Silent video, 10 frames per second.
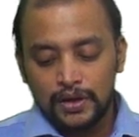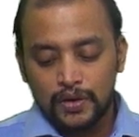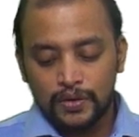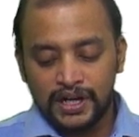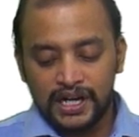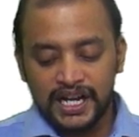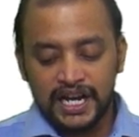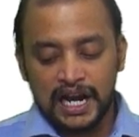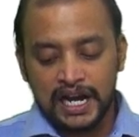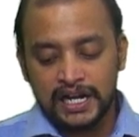Only
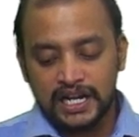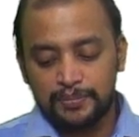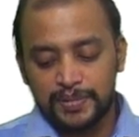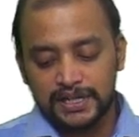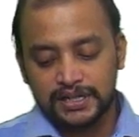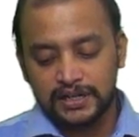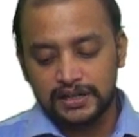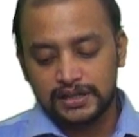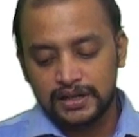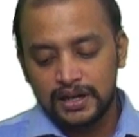90%.
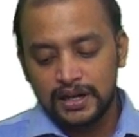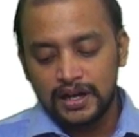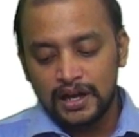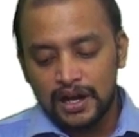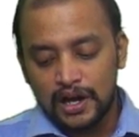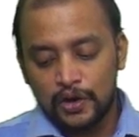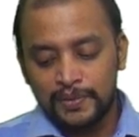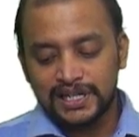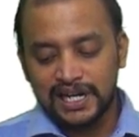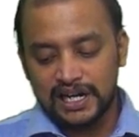How
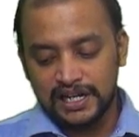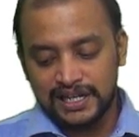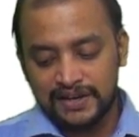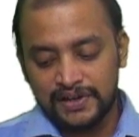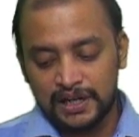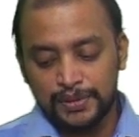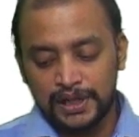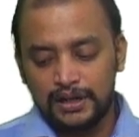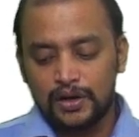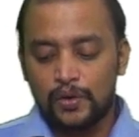much ITC
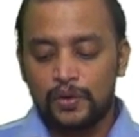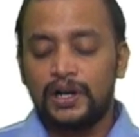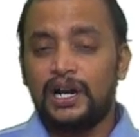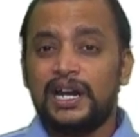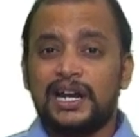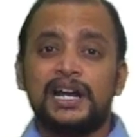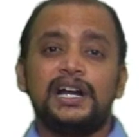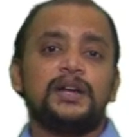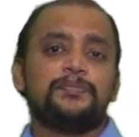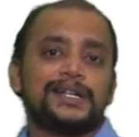available? Only
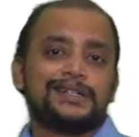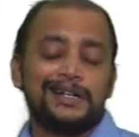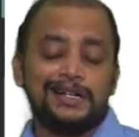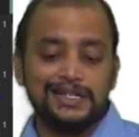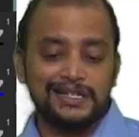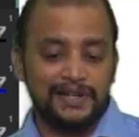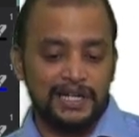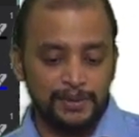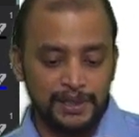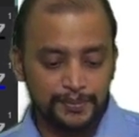90% is
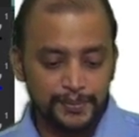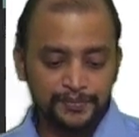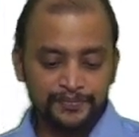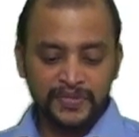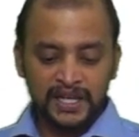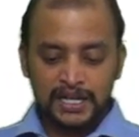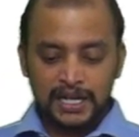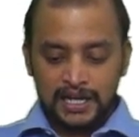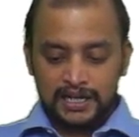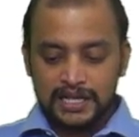available.
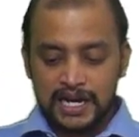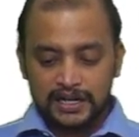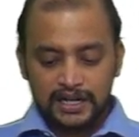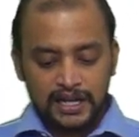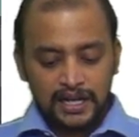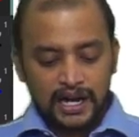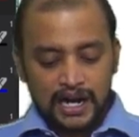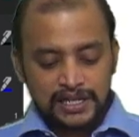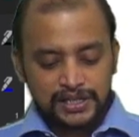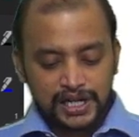Then
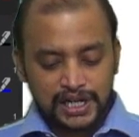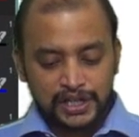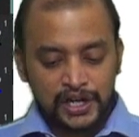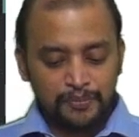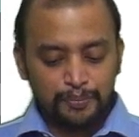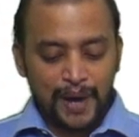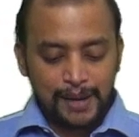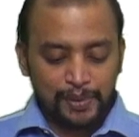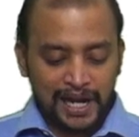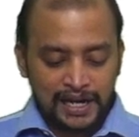Construction of
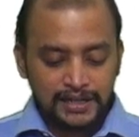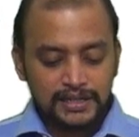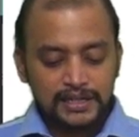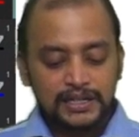pipelines